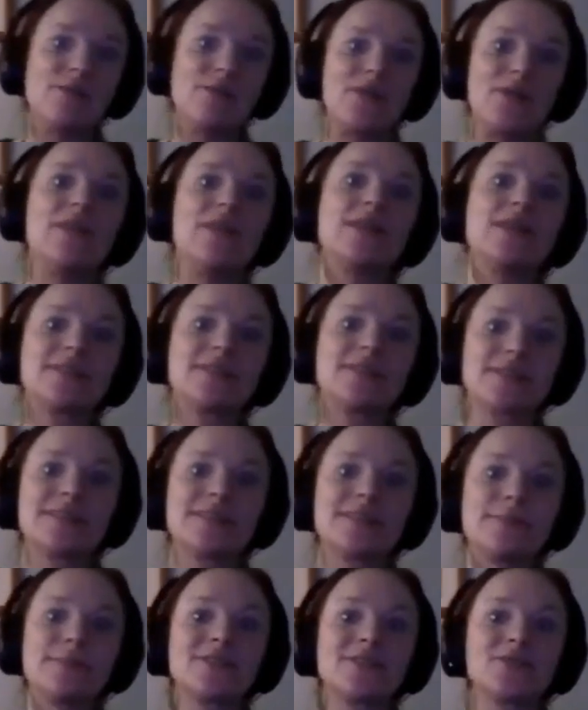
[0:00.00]
within the
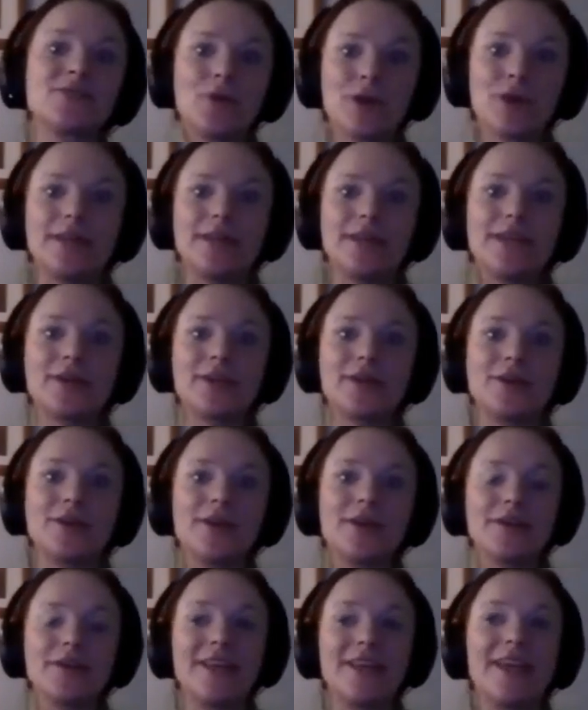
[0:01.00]
system historically and
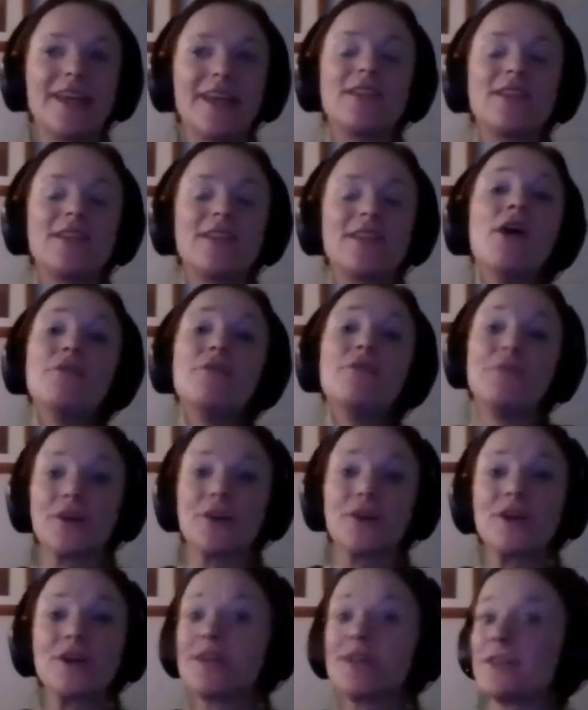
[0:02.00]
currently, and
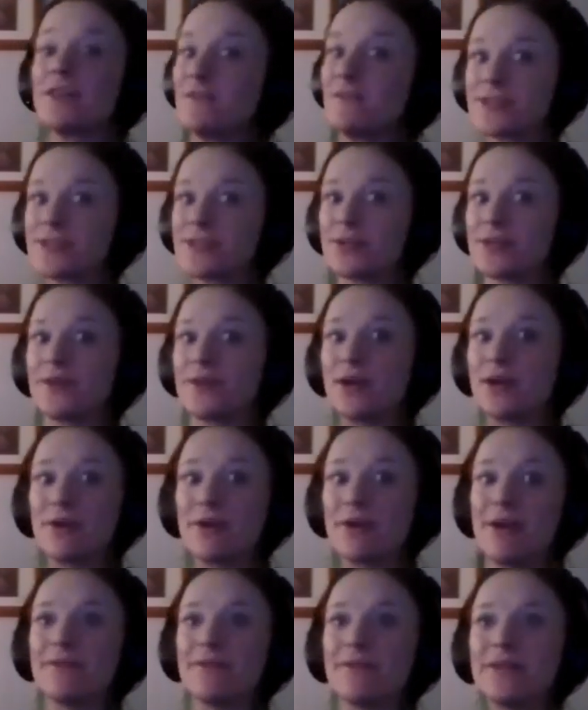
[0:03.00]
here in the future, very
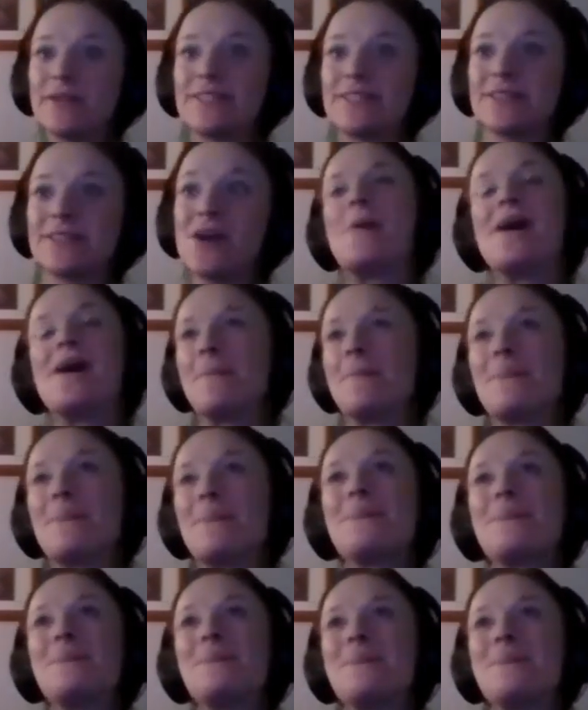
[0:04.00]
rightfully, but
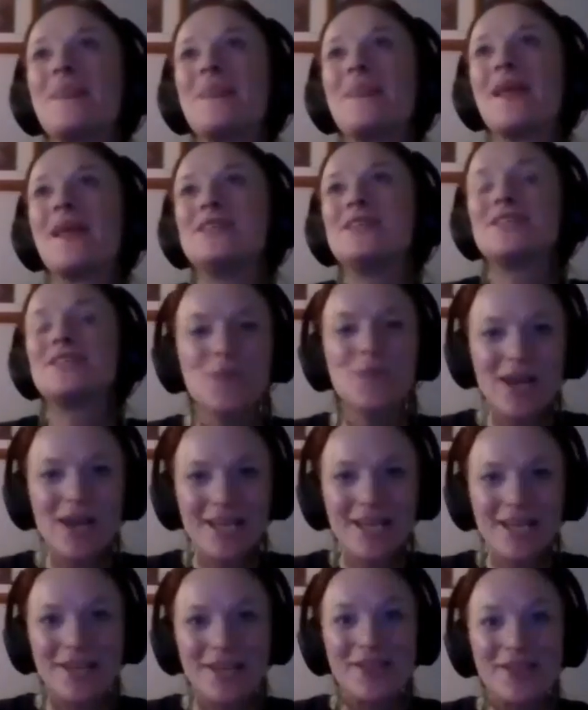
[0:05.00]
just
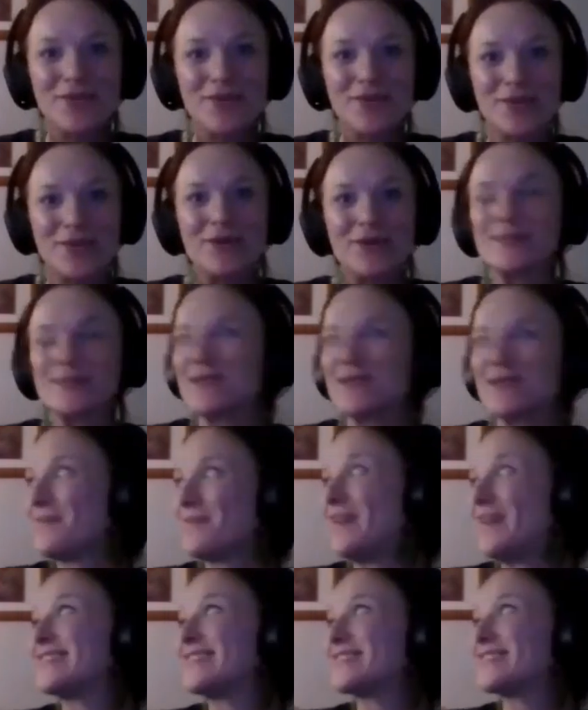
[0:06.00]
walking through
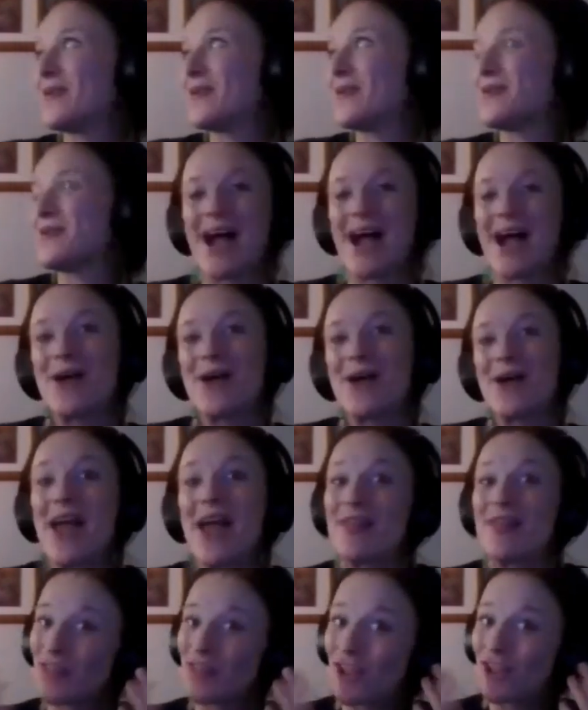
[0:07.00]
something so loud
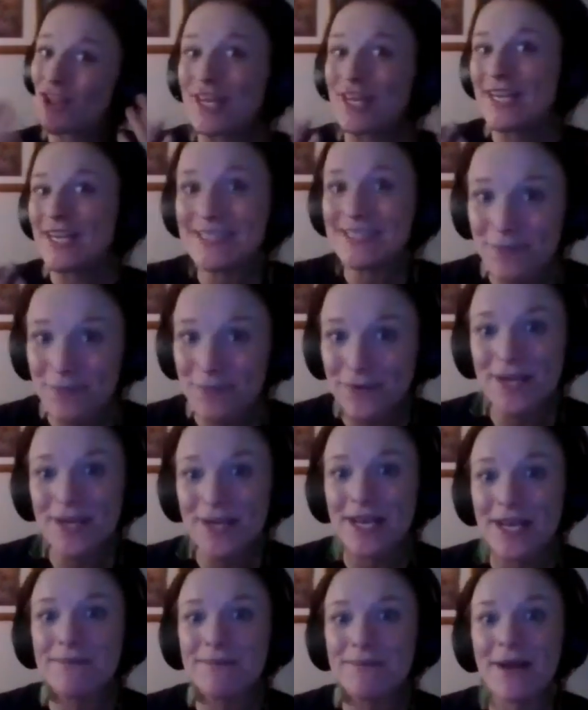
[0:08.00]
and looking
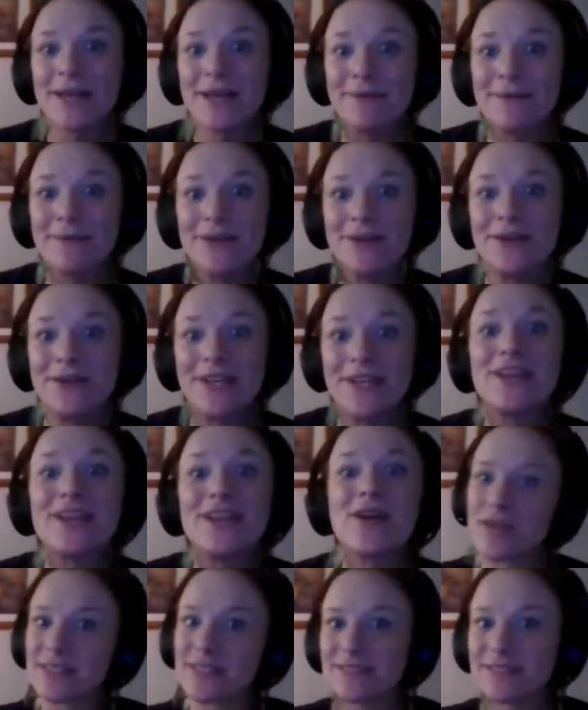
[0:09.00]
different in my community,
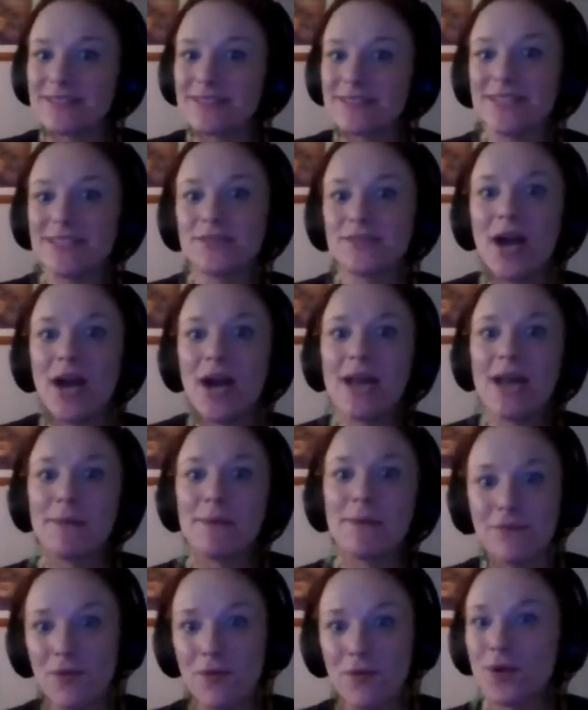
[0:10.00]
there is a sense where I
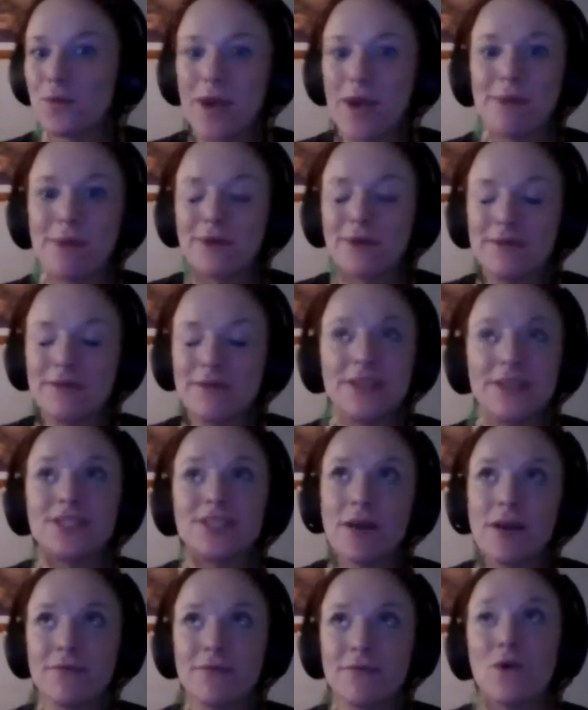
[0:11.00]
am afforded white
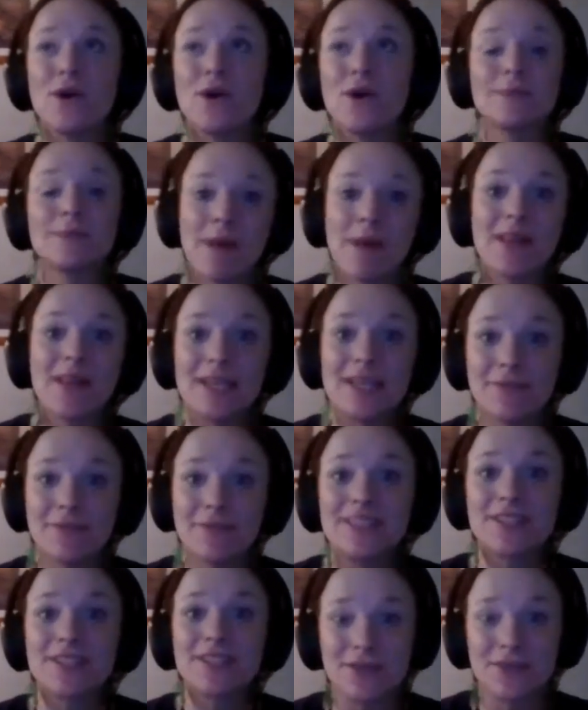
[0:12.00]
privilege, of course, but my
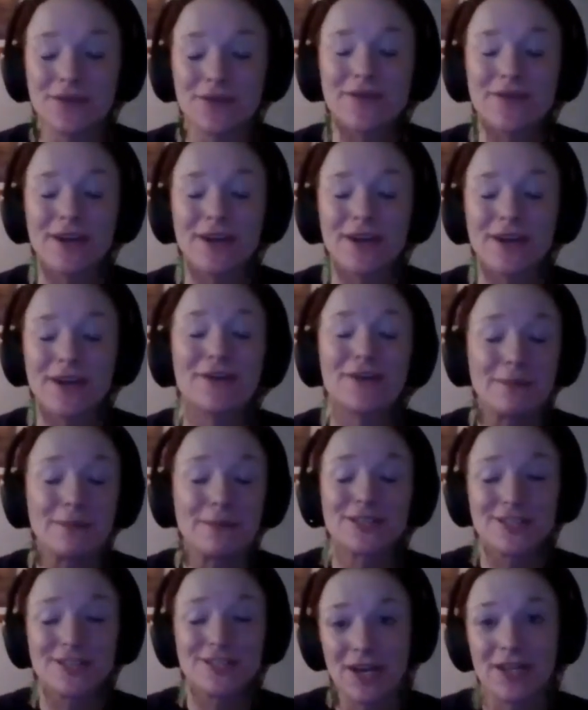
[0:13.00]
life has also very, very
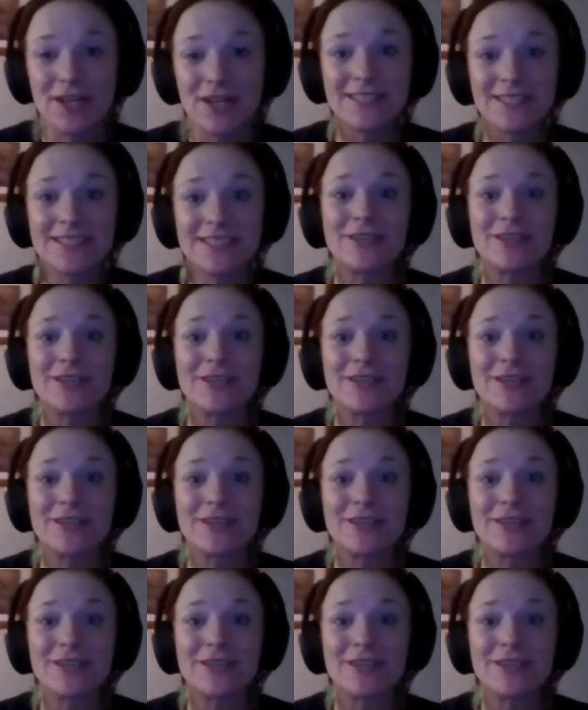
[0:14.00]
much sucked